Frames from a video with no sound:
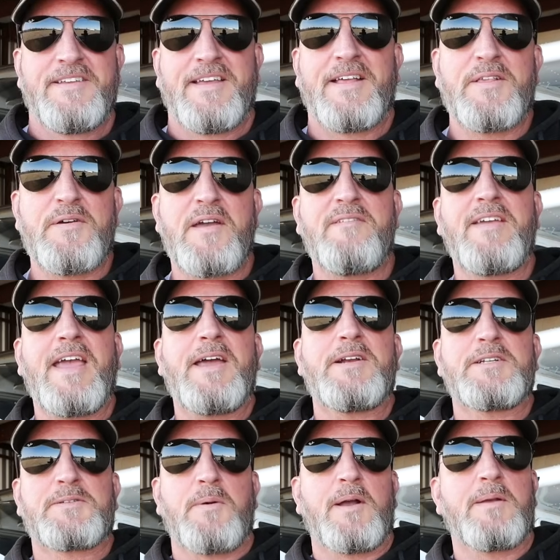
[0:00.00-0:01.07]
Hello,
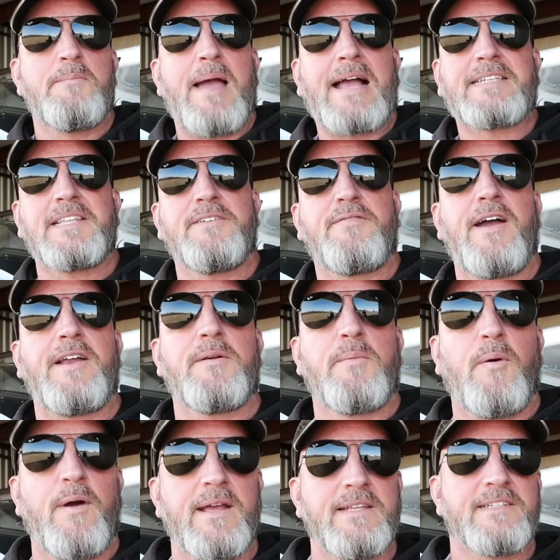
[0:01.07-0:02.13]
aviators. Welcome back to the Finer
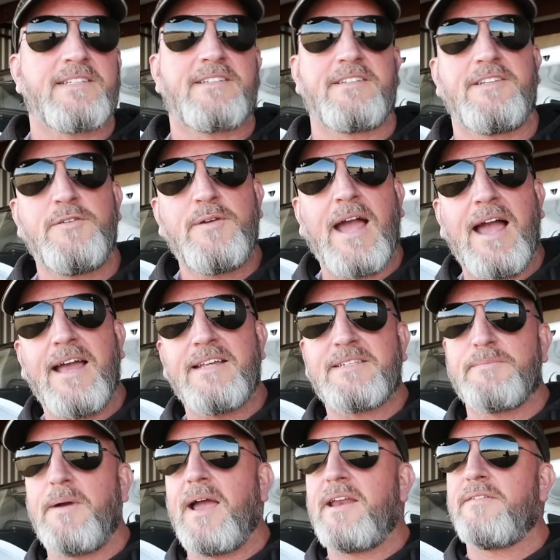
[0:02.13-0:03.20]
Points. You
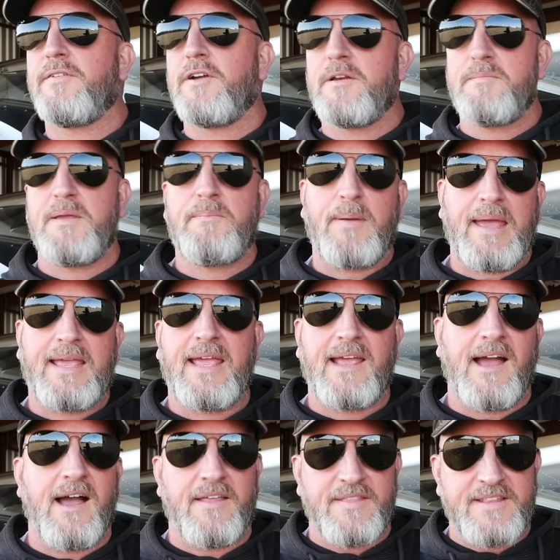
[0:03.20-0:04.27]
guys might have heard me picking on